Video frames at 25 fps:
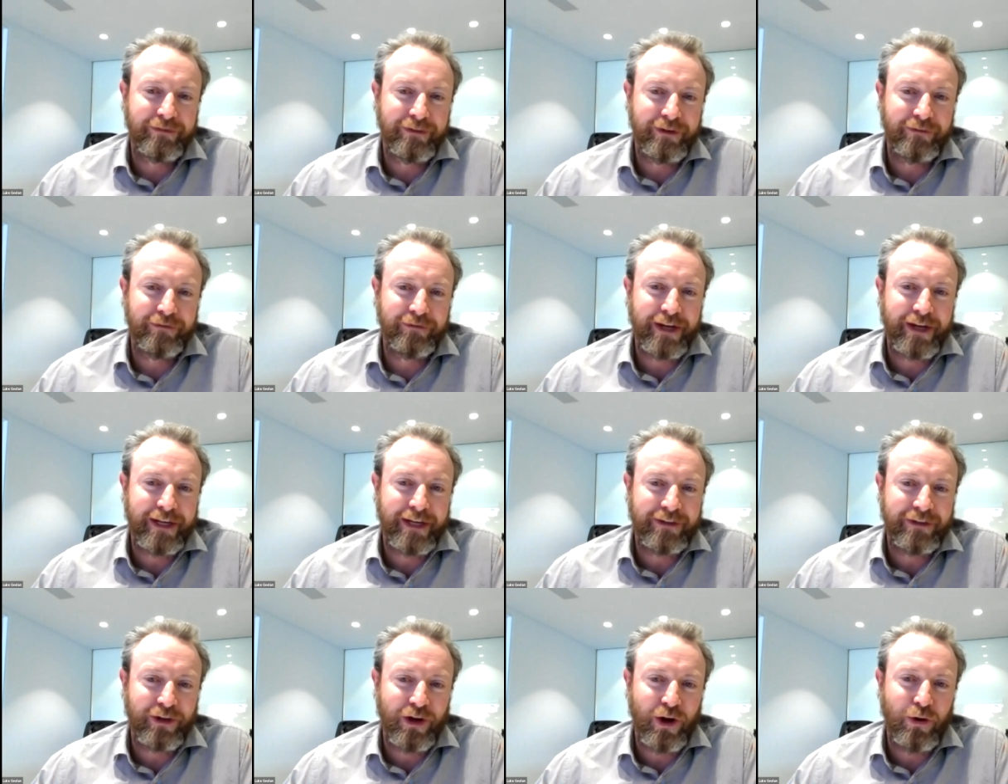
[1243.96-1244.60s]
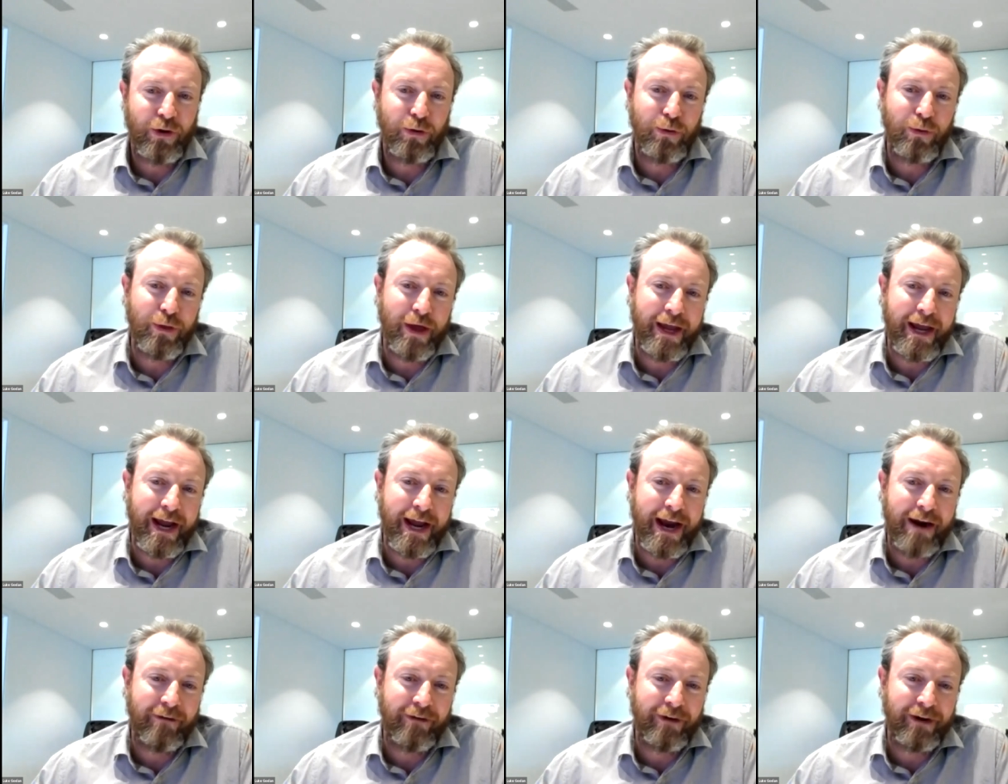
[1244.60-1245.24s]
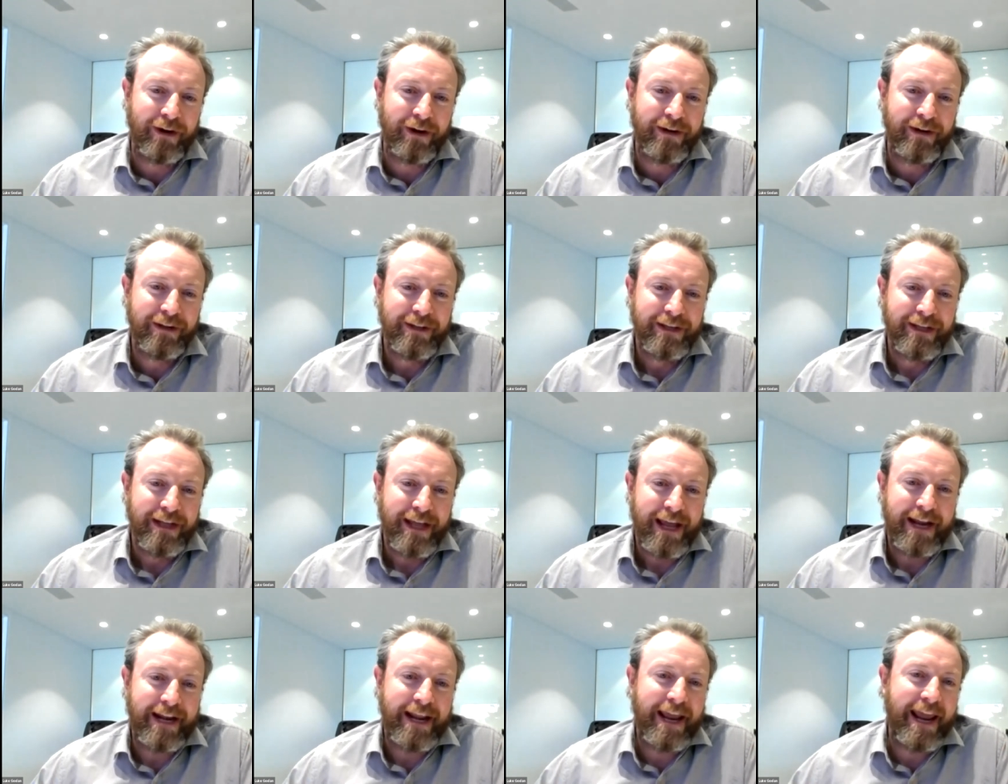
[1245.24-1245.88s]
of getting to know who they are
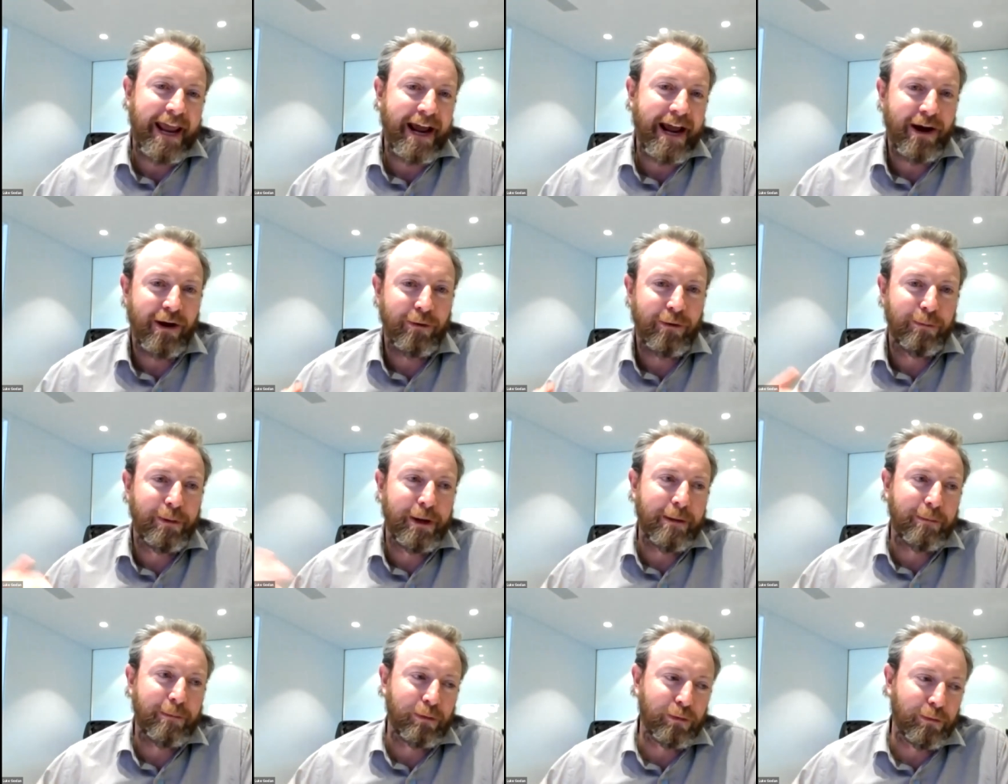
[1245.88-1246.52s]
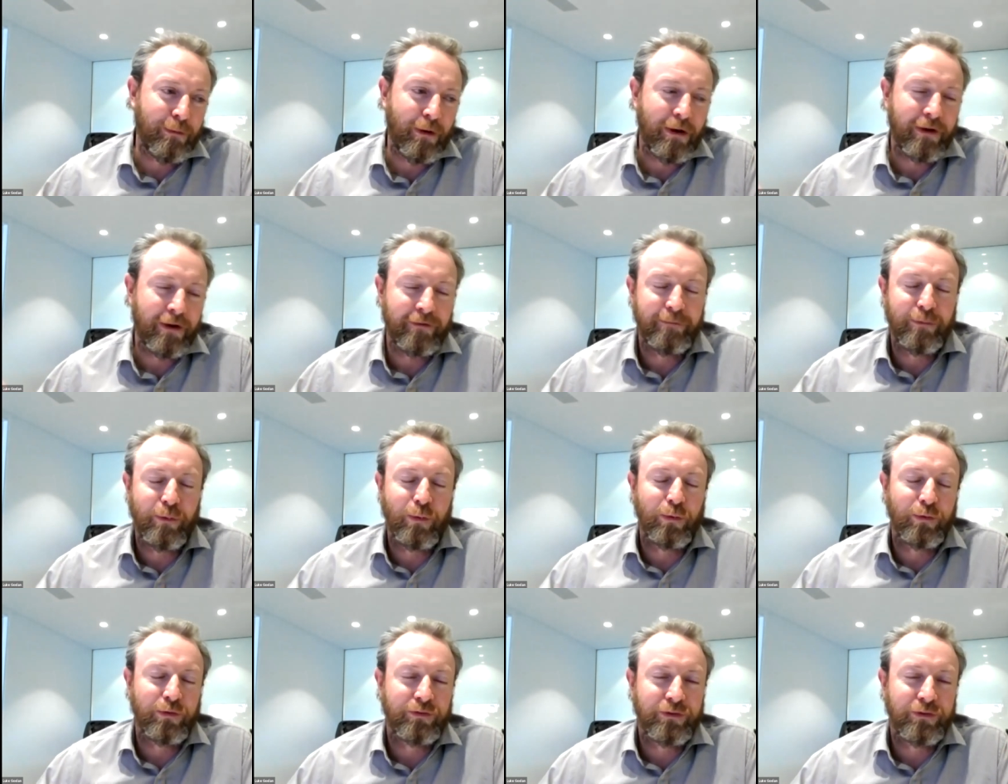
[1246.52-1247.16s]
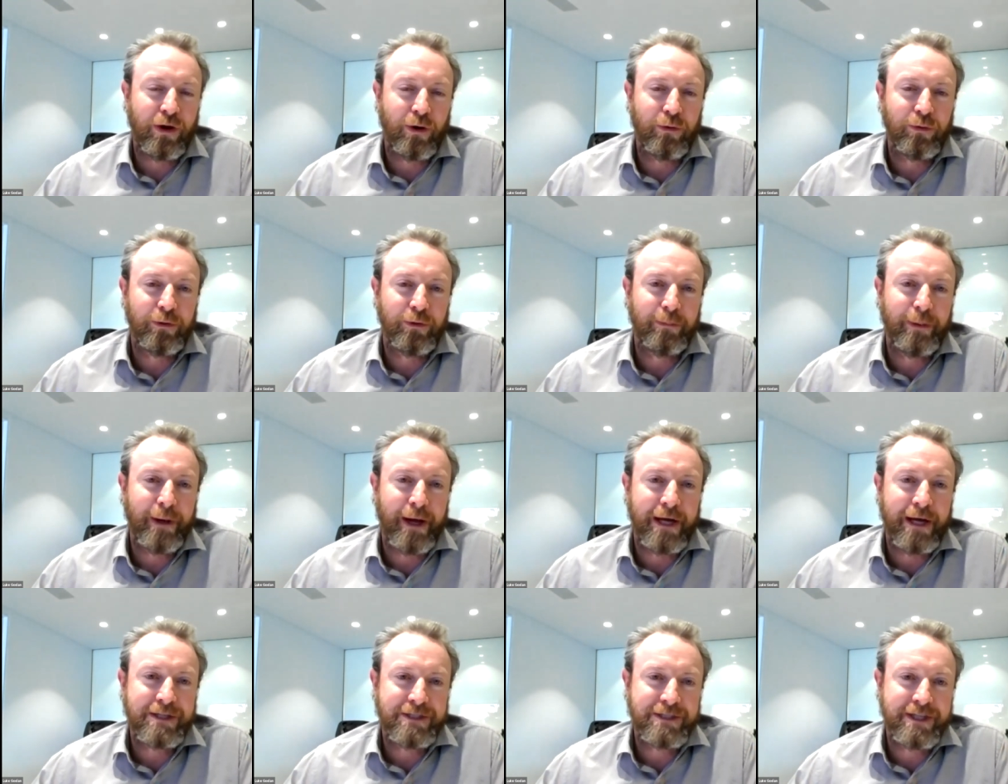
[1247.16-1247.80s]
and how people might have bought and sold in the
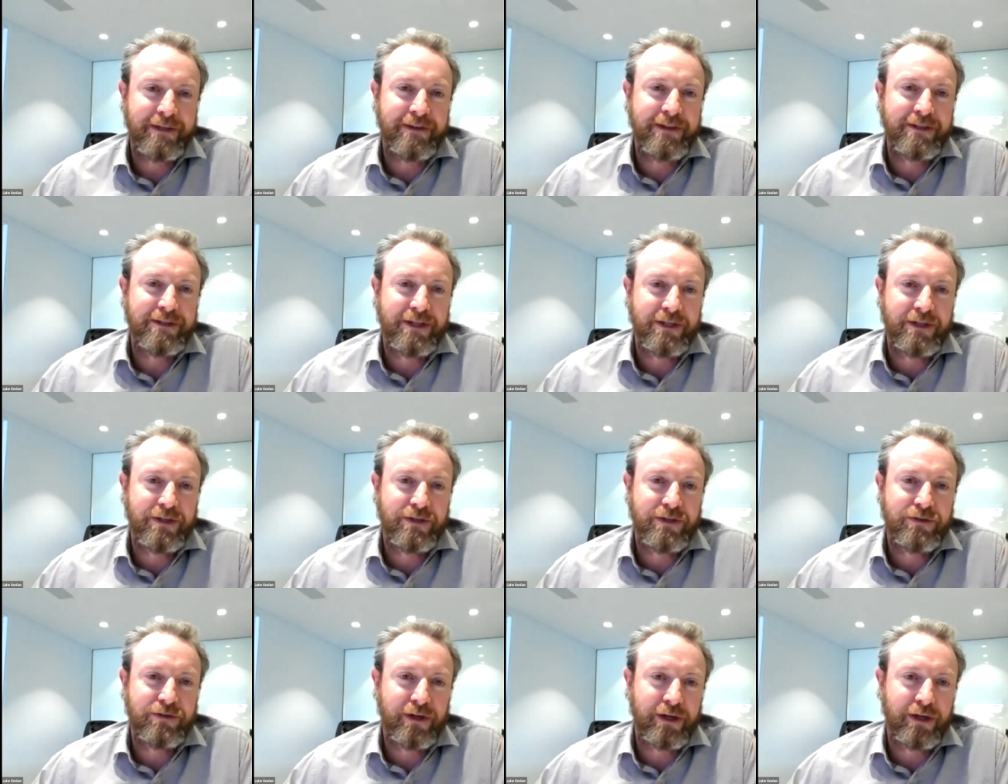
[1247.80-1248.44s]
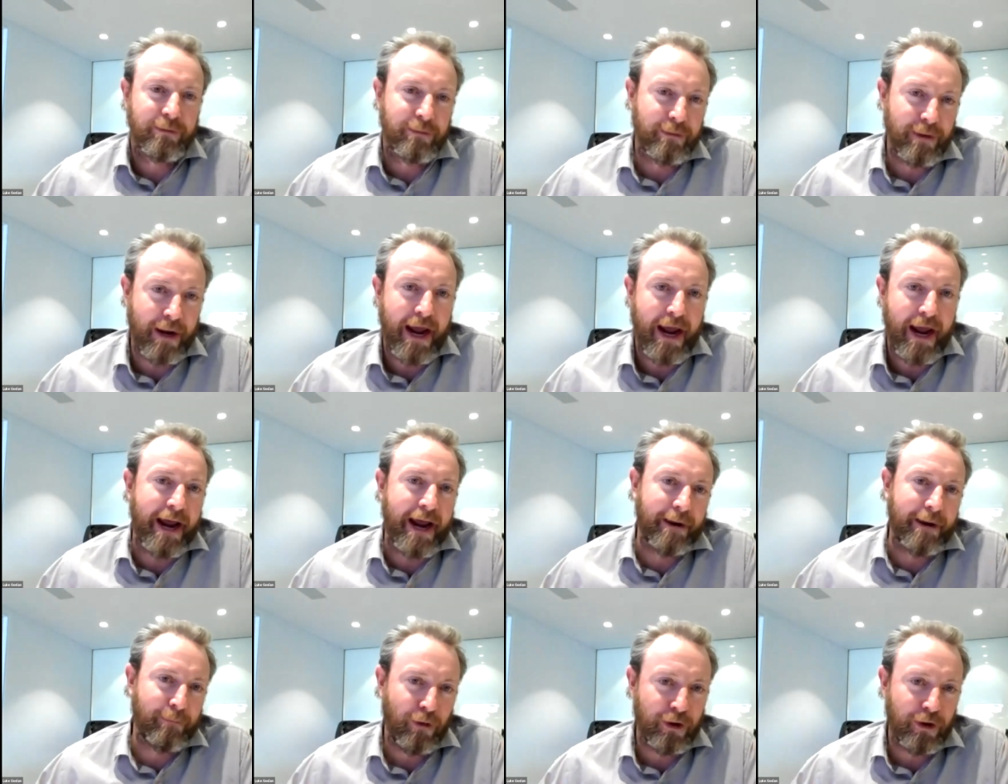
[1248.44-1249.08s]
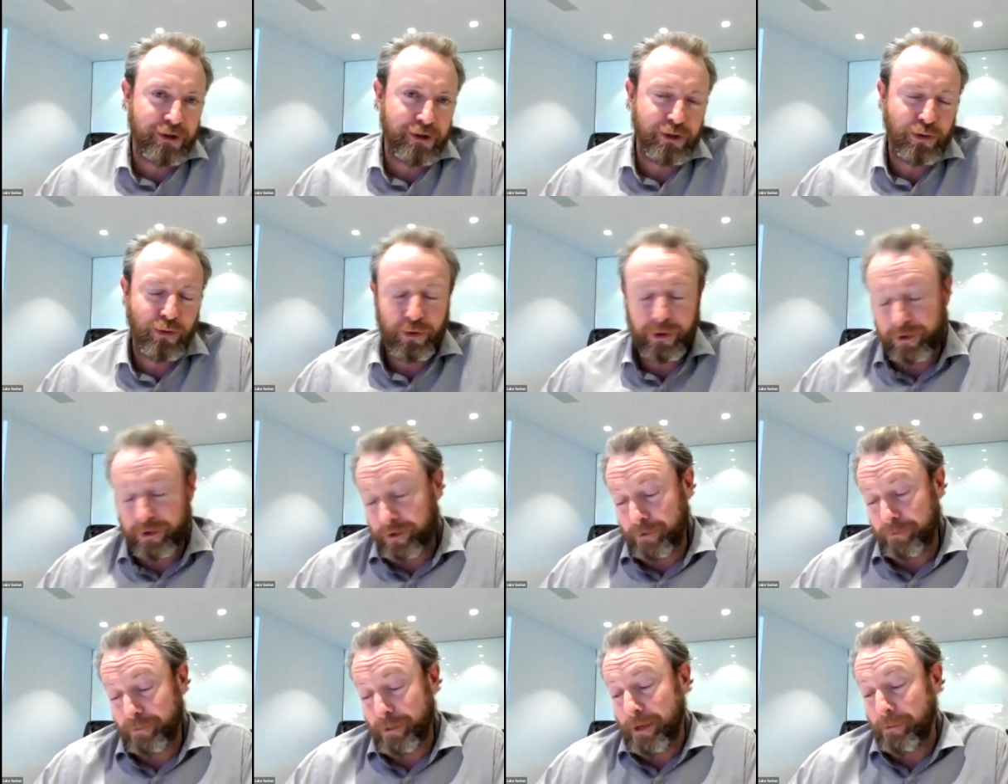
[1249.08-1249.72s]
past in this industry by talking
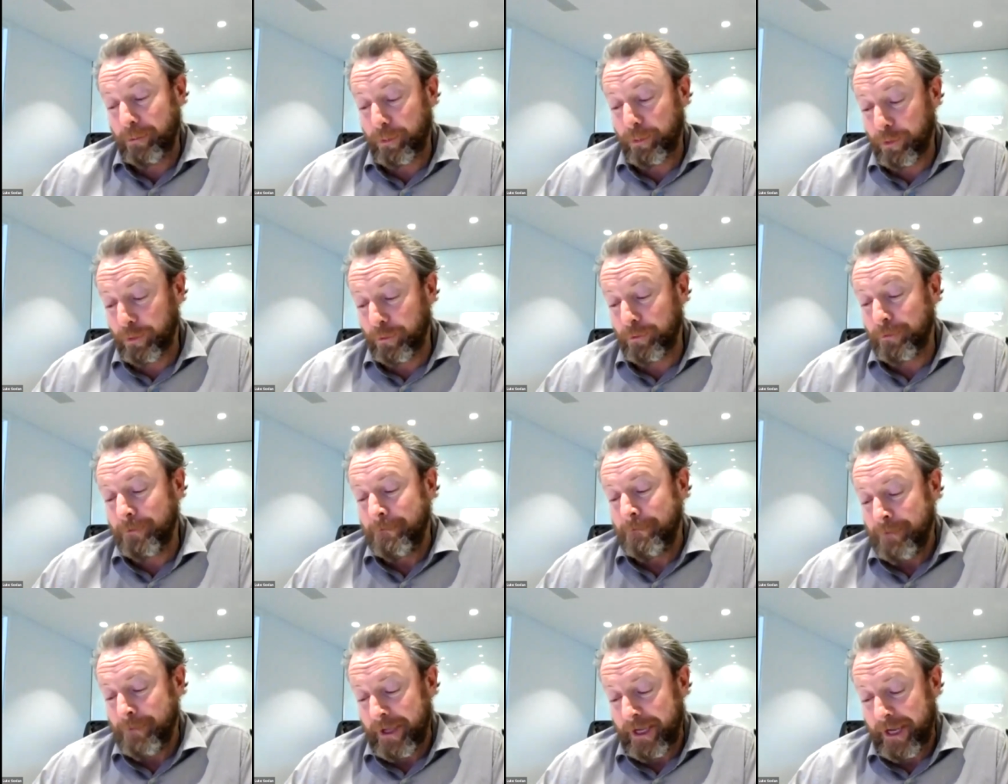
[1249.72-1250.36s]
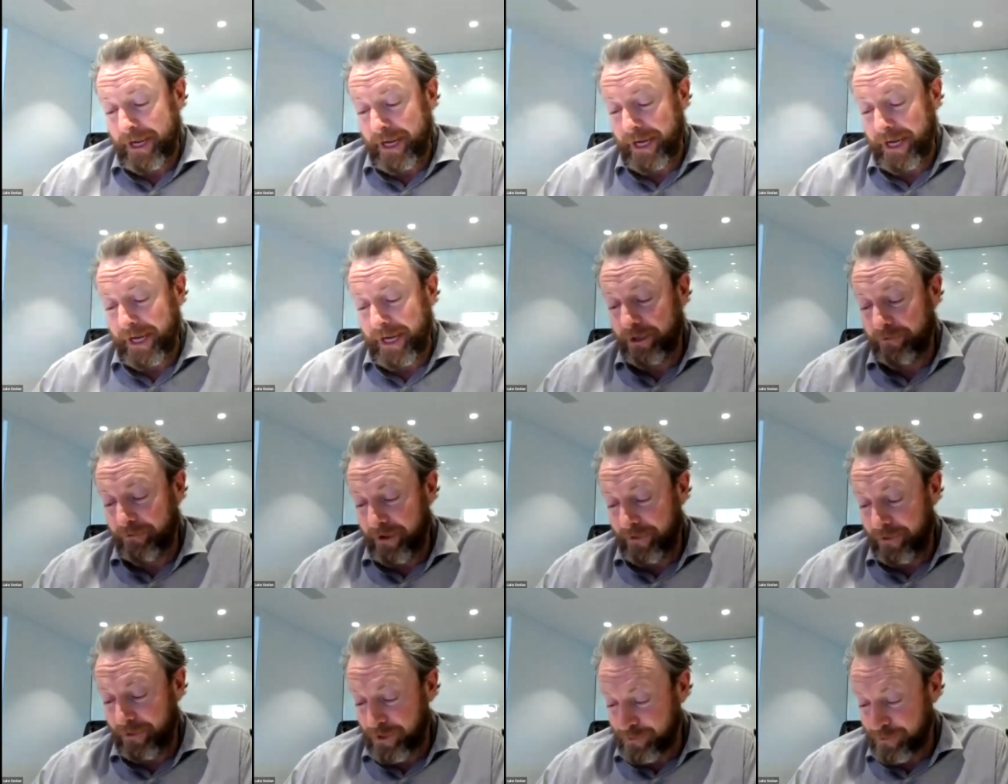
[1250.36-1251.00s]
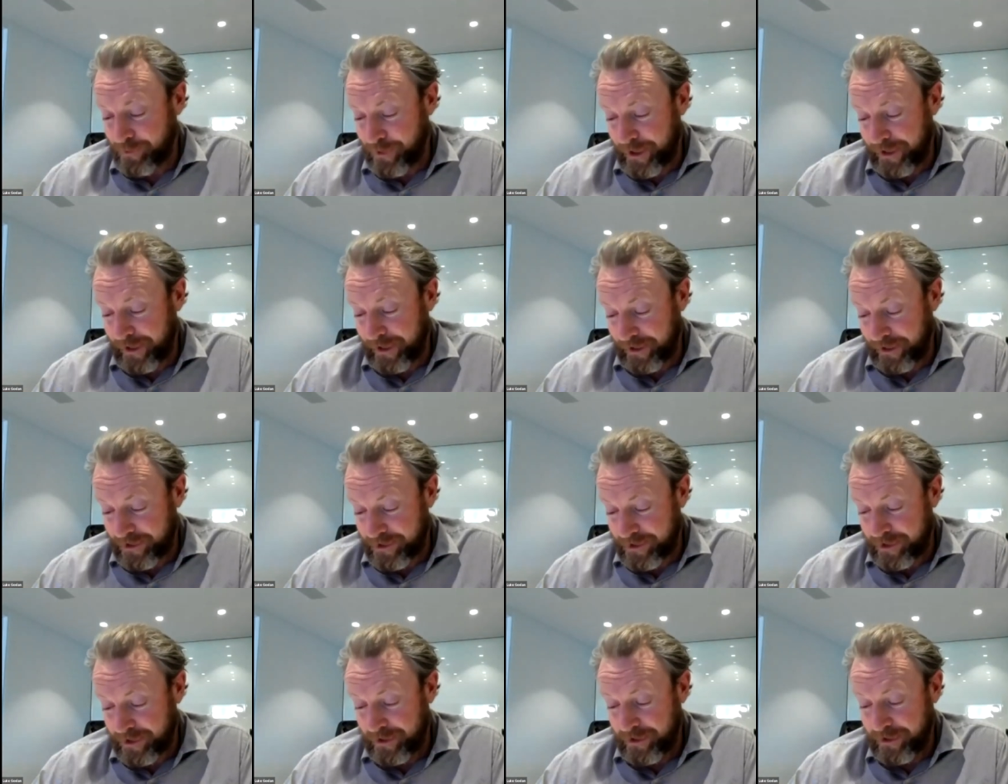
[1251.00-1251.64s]
to the people in and around those
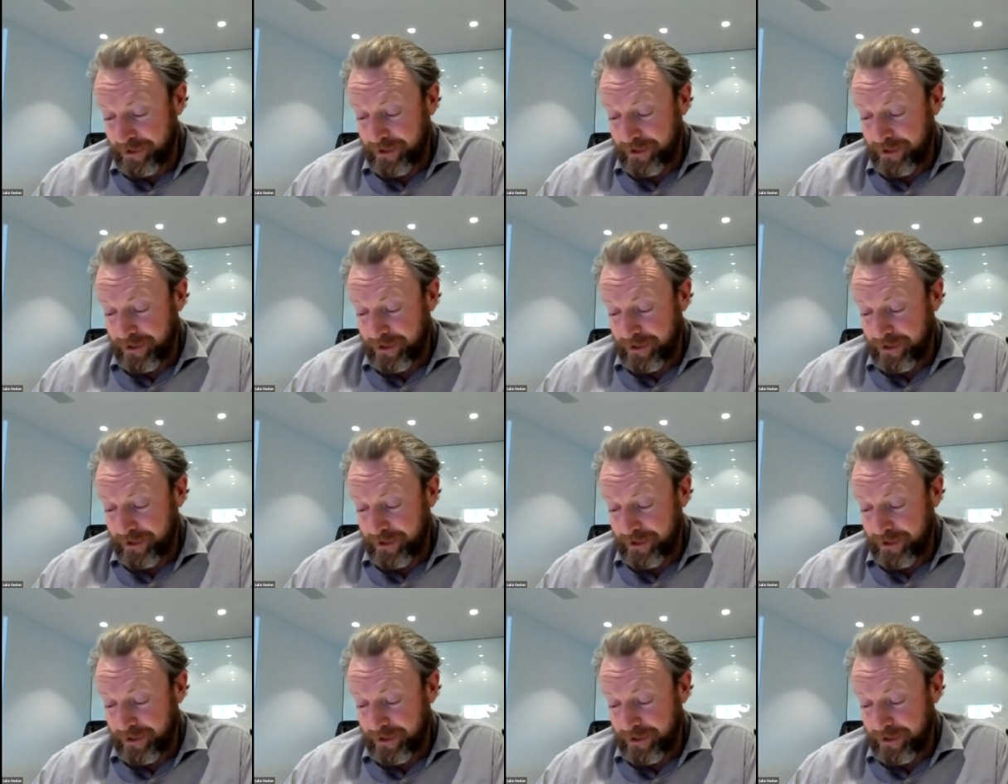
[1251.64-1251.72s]
meetings.